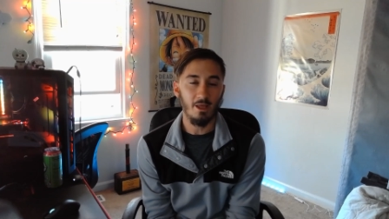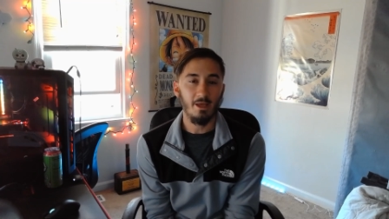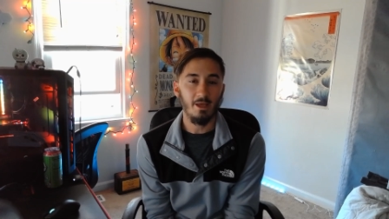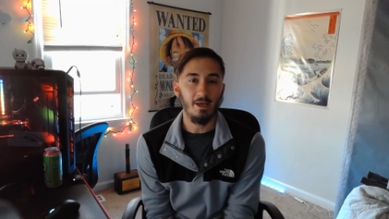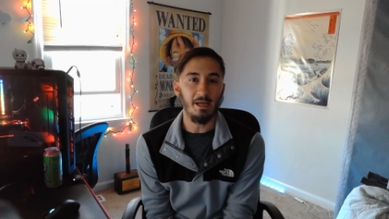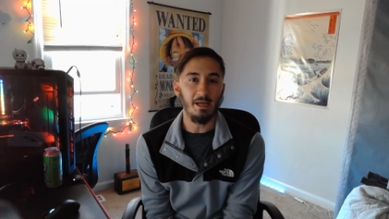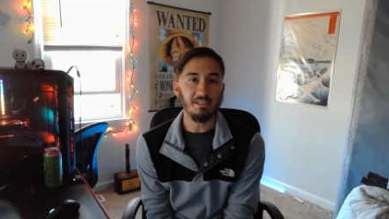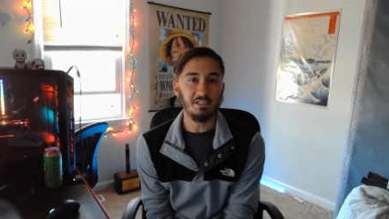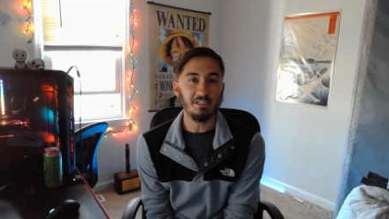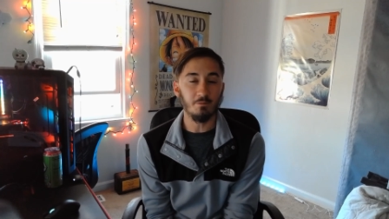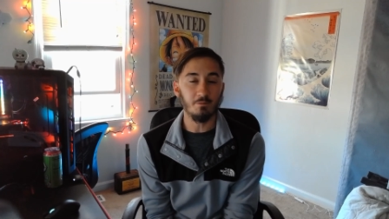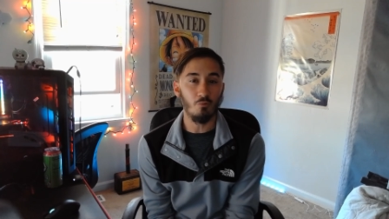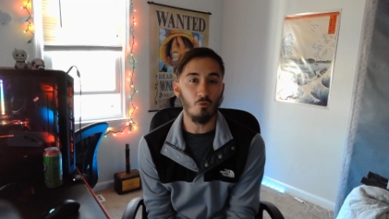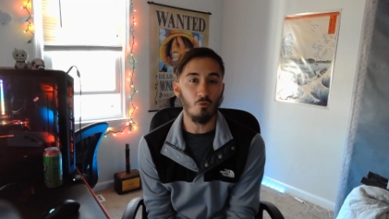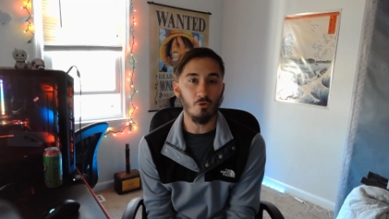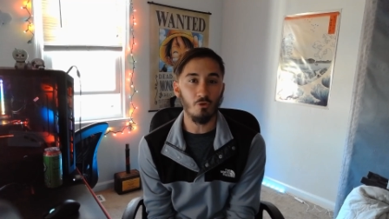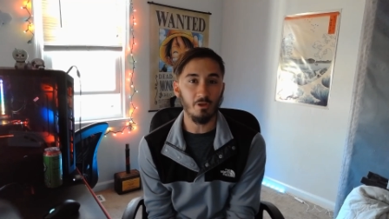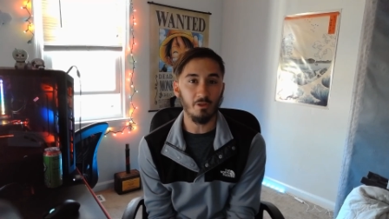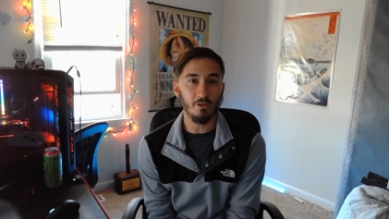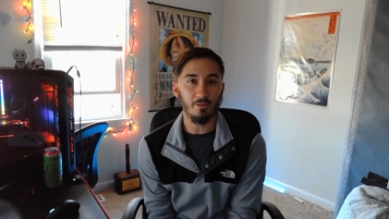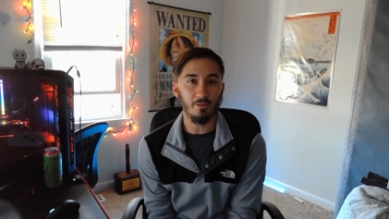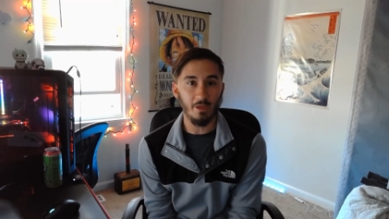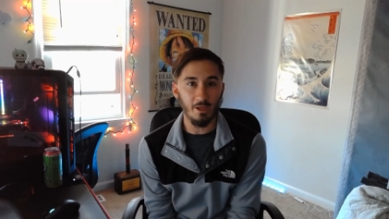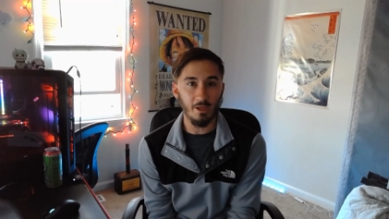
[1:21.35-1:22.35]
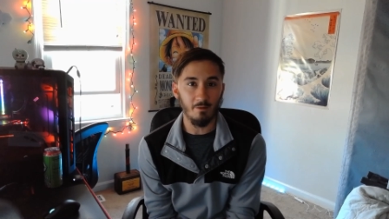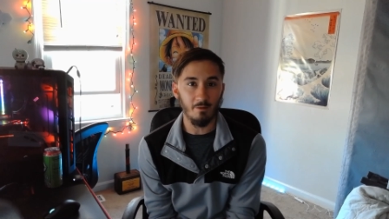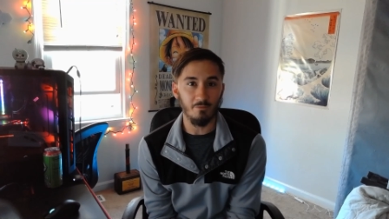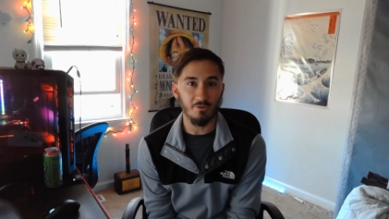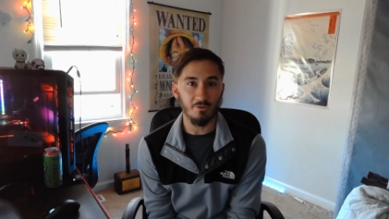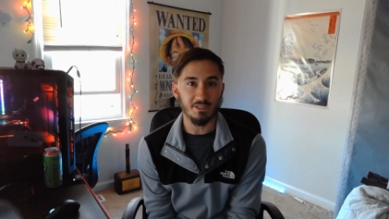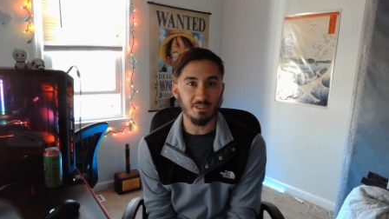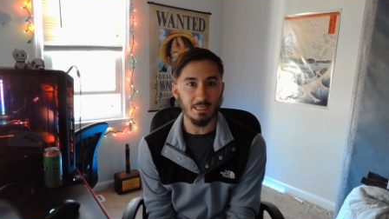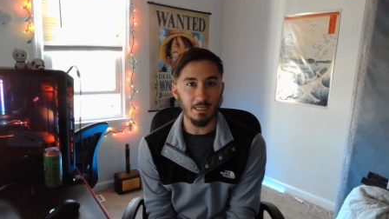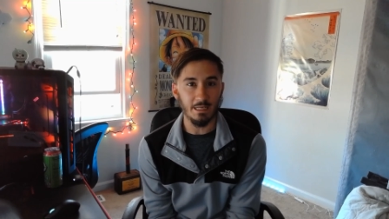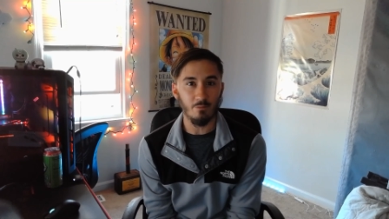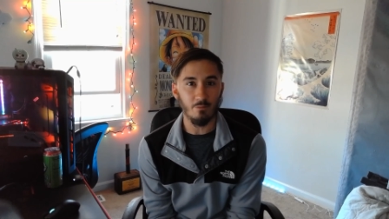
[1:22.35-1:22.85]
and supporting them the
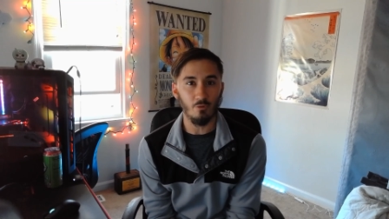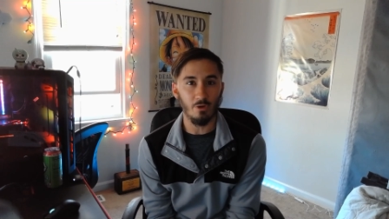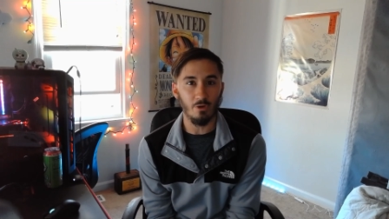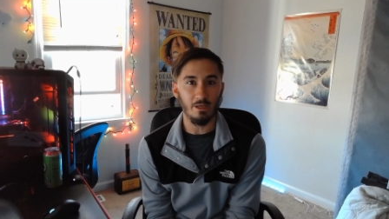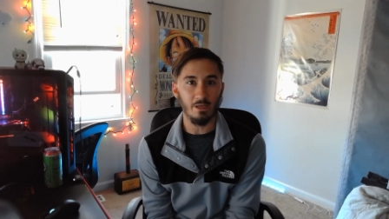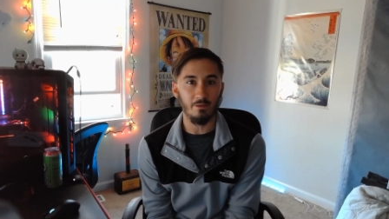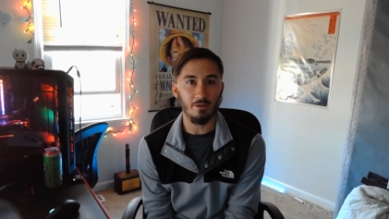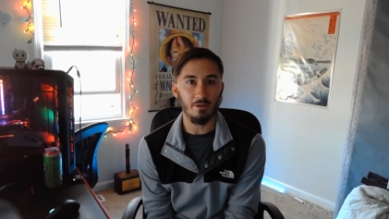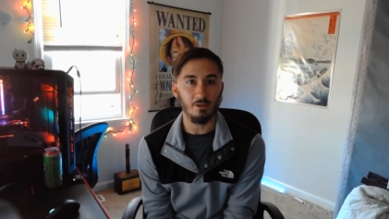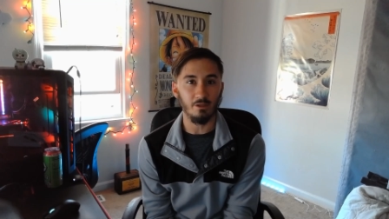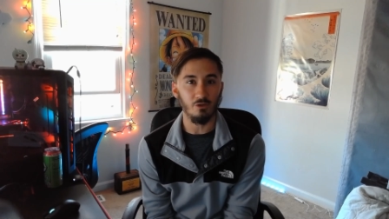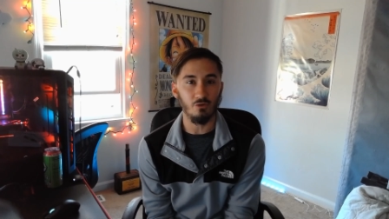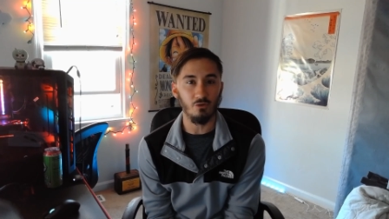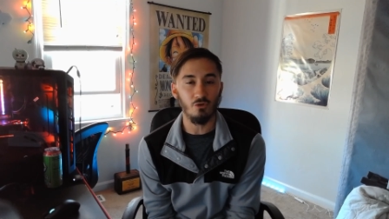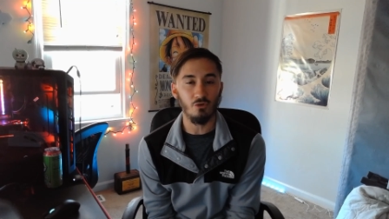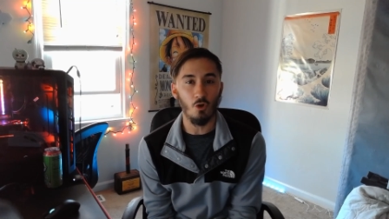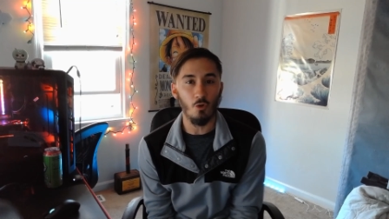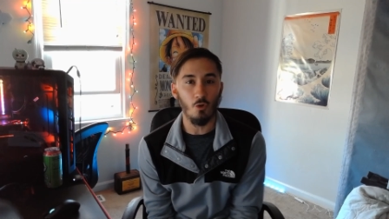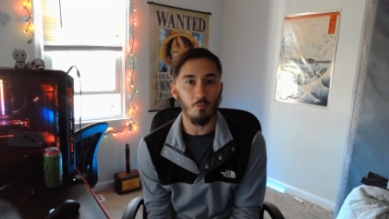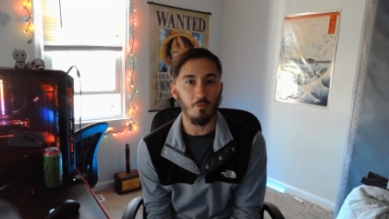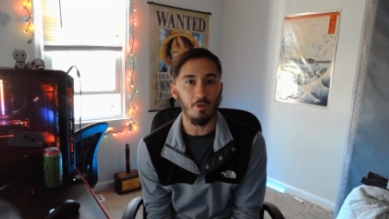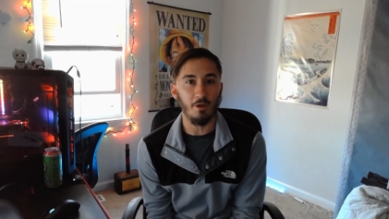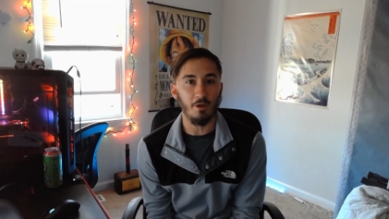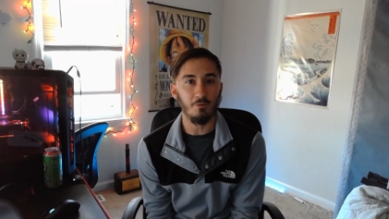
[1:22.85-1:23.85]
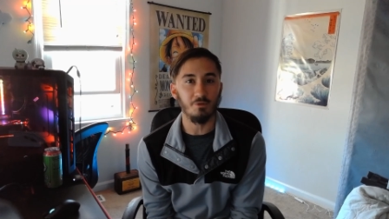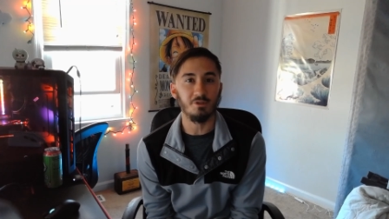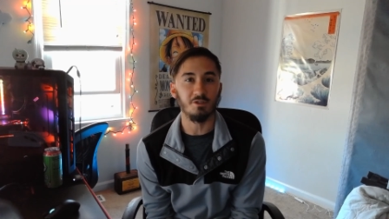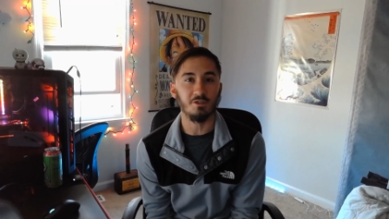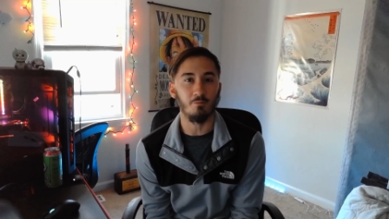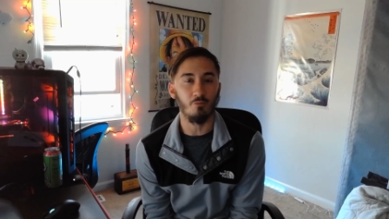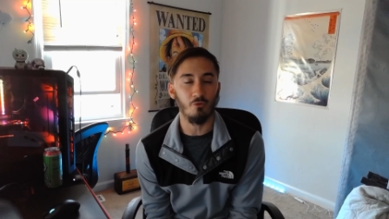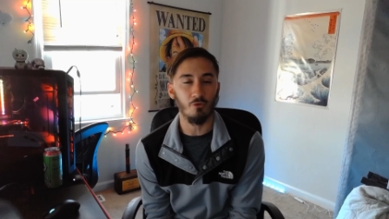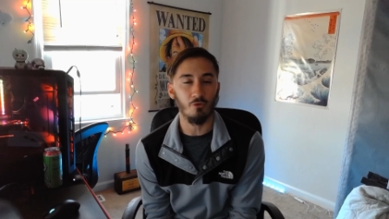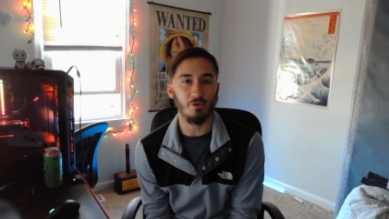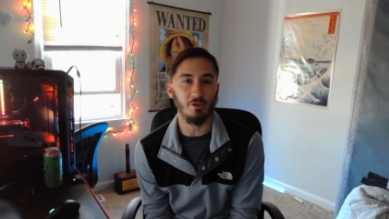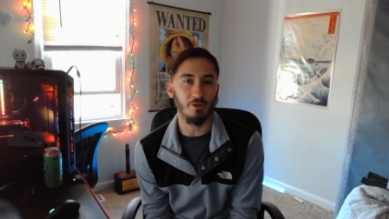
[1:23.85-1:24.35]
same way that you'd hope they would
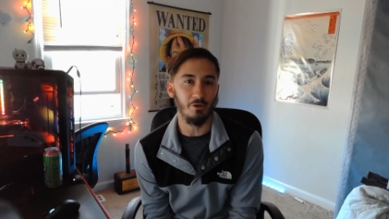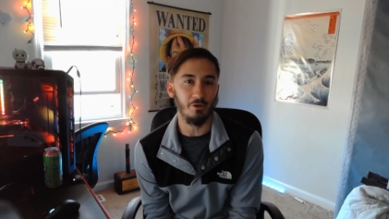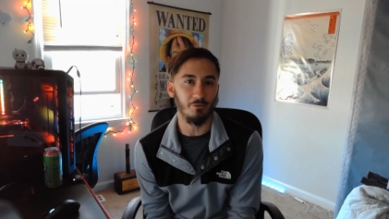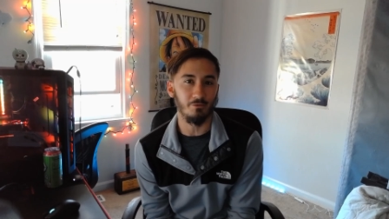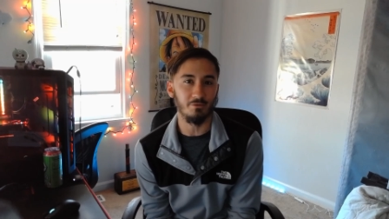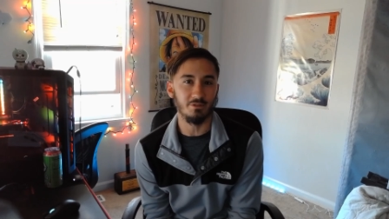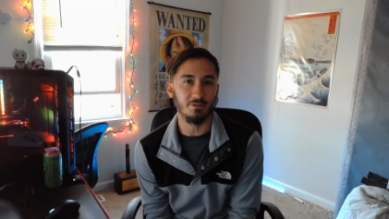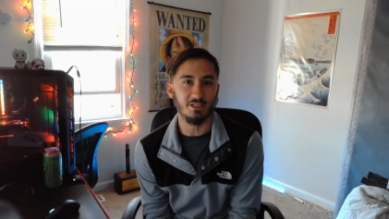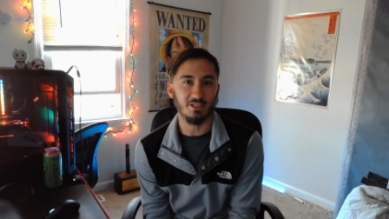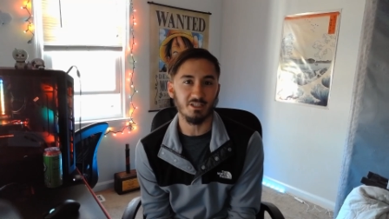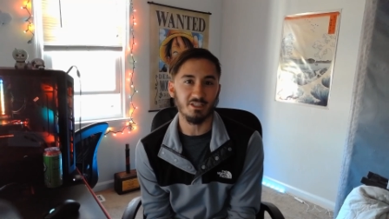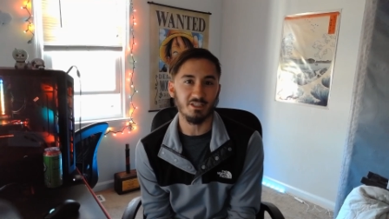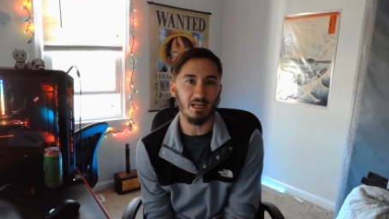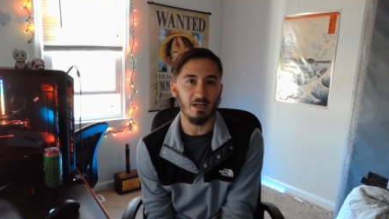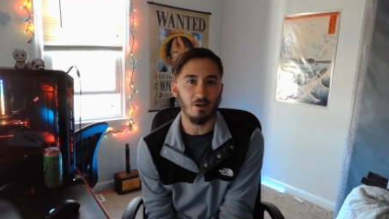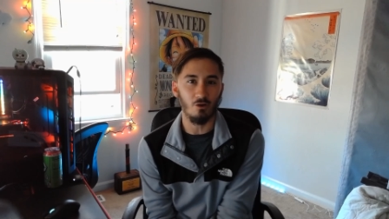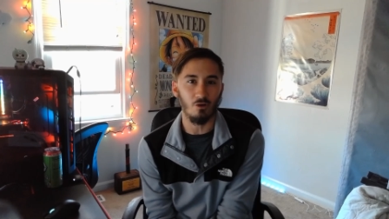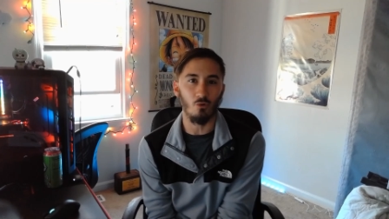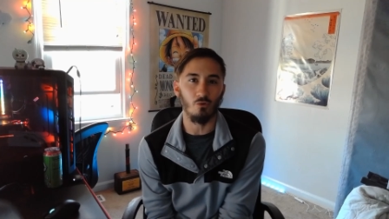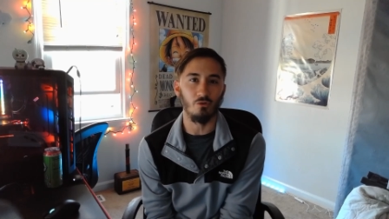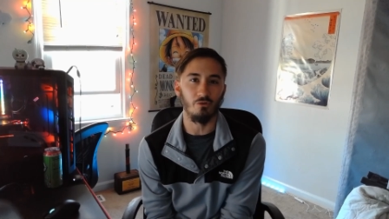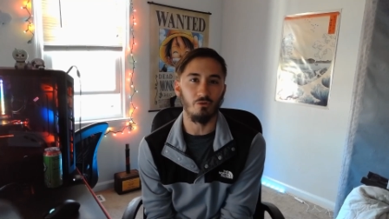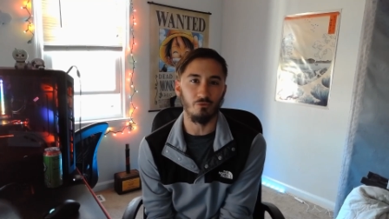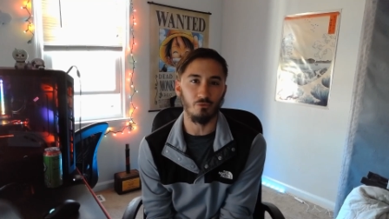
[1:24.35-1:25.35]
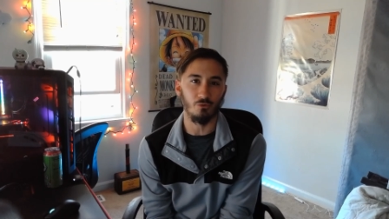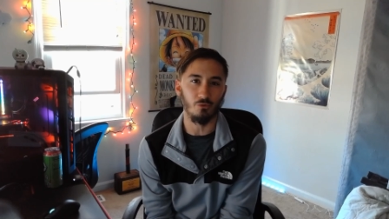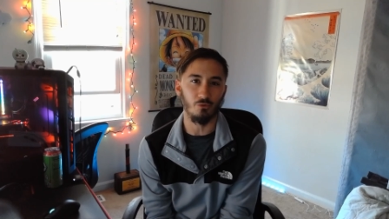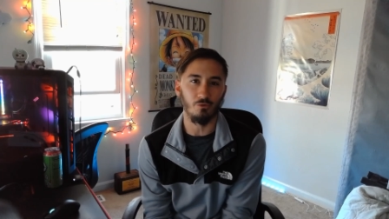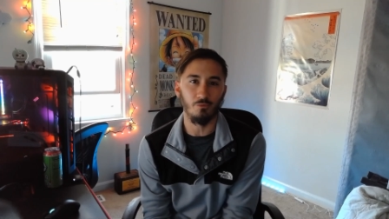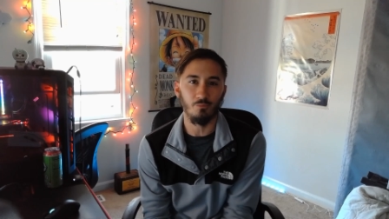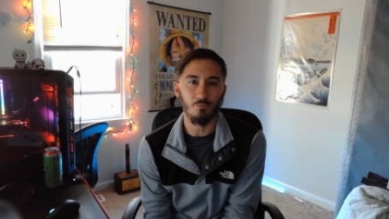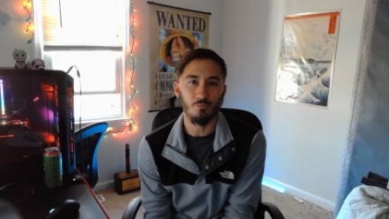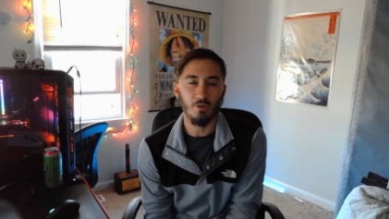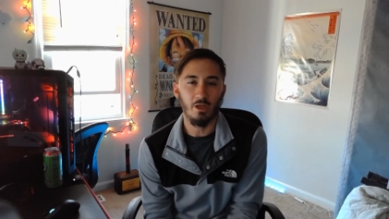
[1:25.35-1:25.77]
support you. It's just that golden rule.